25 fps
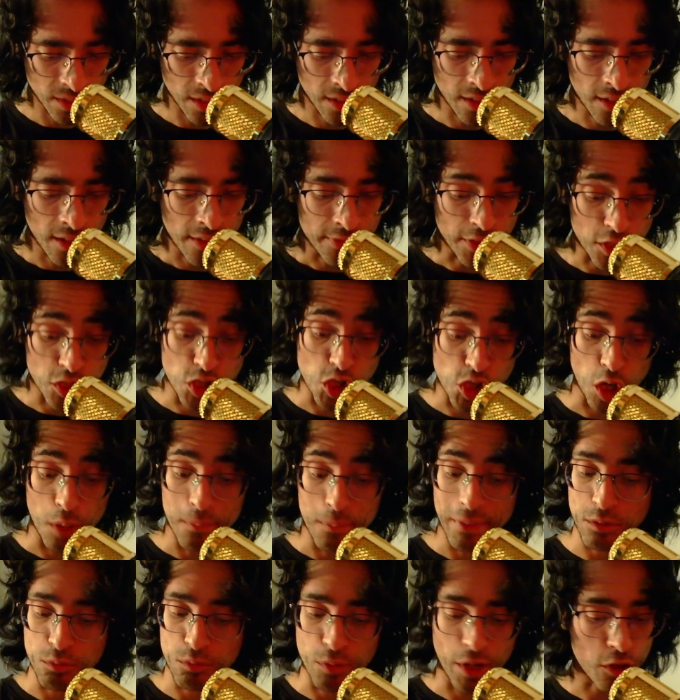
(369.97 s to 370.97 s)
The
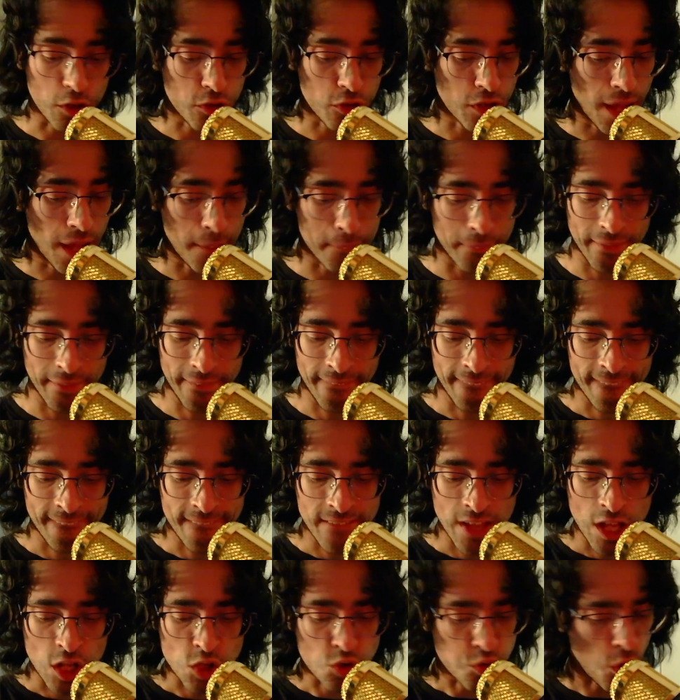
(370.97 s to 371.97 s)
German reared up,
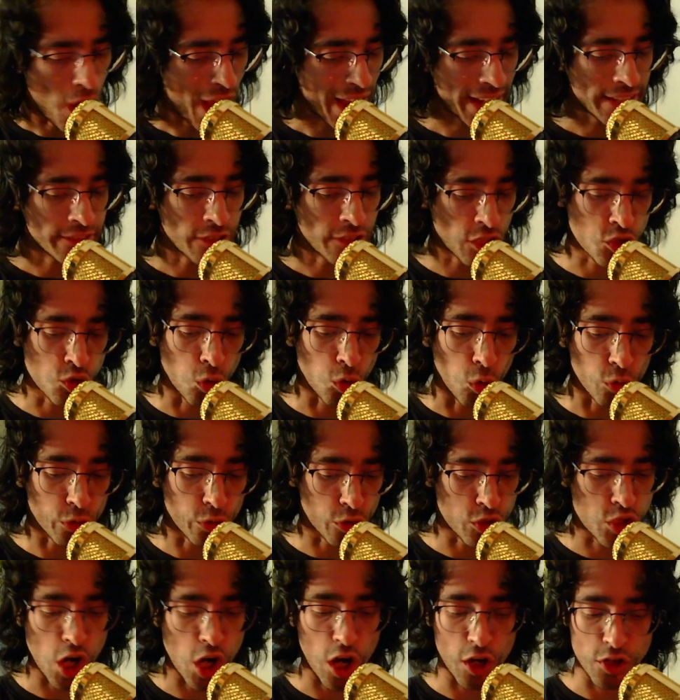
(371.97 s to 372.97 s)
trying to shoulder
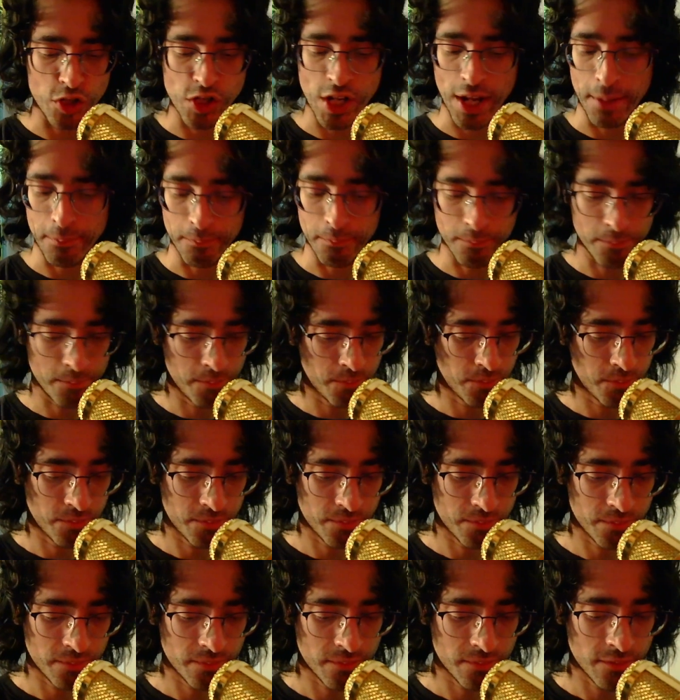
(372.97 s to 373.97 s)
charge him.
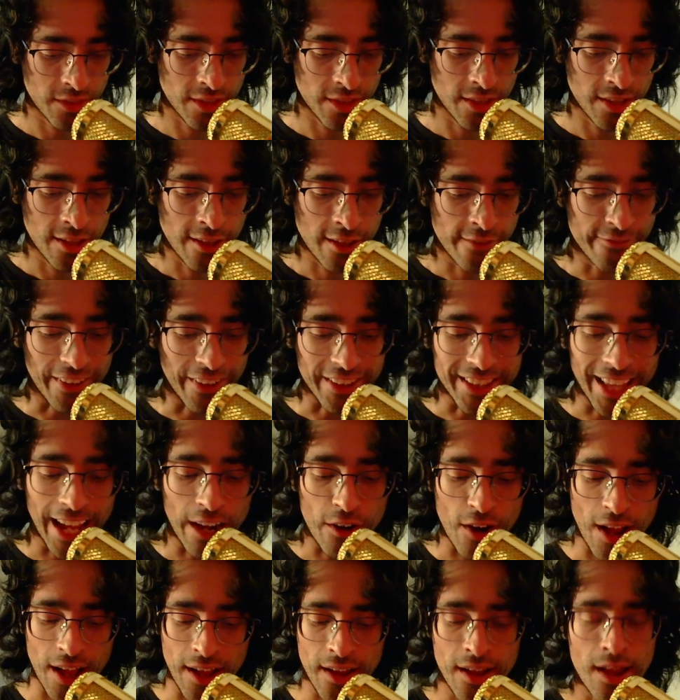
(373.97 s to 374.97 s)

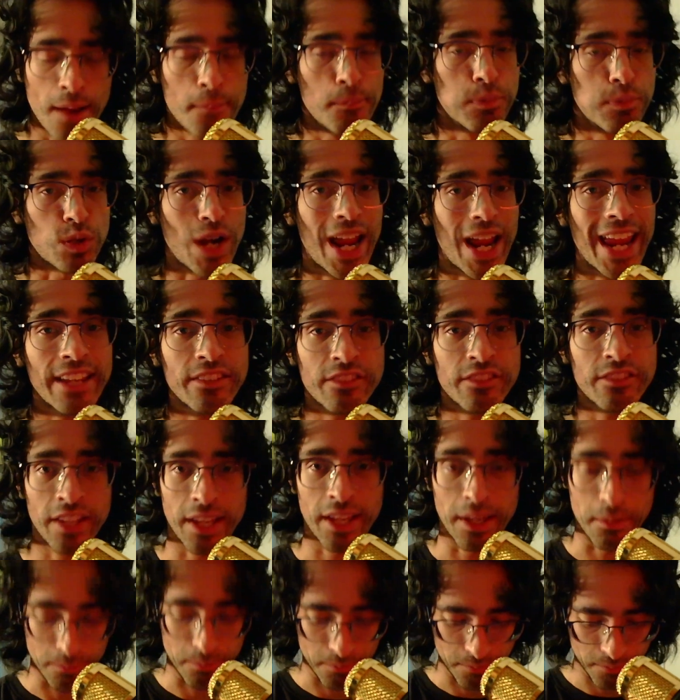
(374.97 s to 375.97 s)
Valera brained
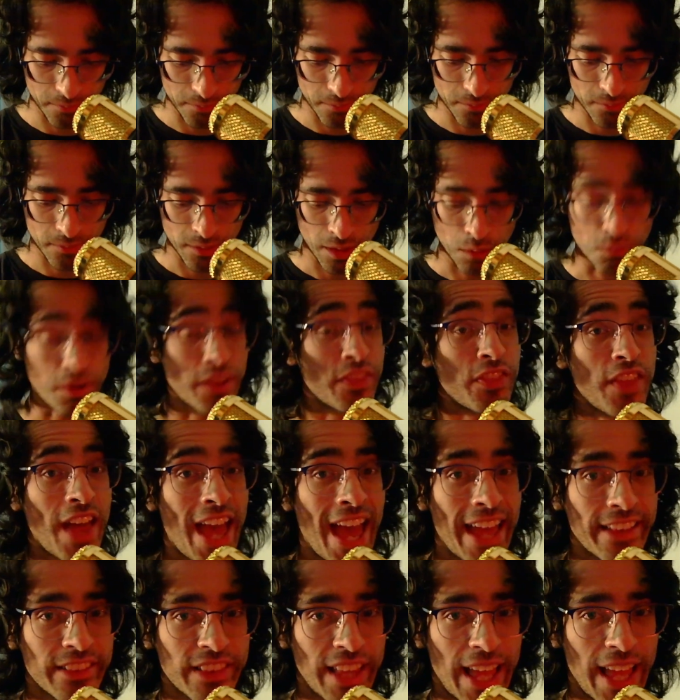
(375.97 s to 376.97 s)
him with the
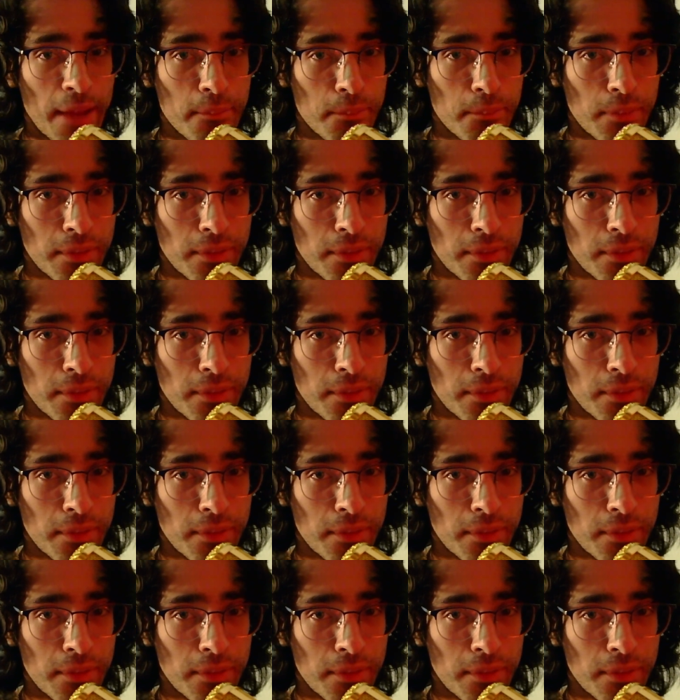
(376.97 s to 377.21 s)
headlamp.